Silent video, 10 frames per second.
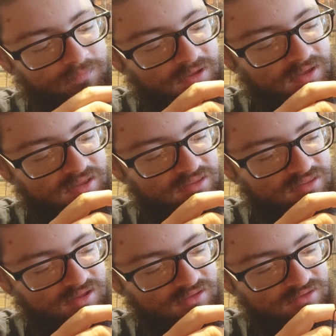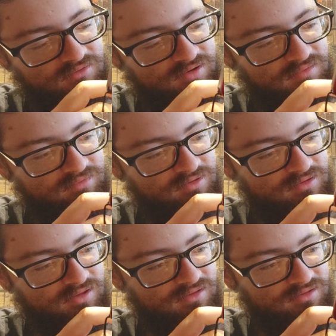It is touchscreen, but the
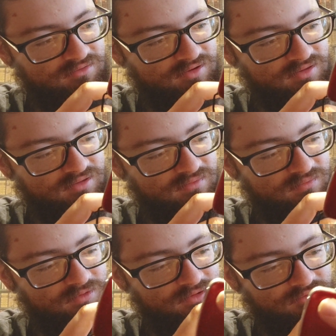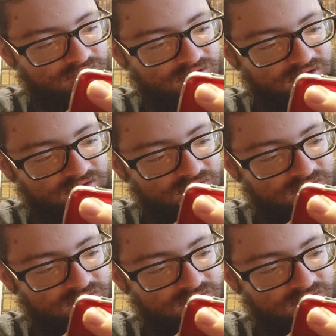touchscreen doesn't work great.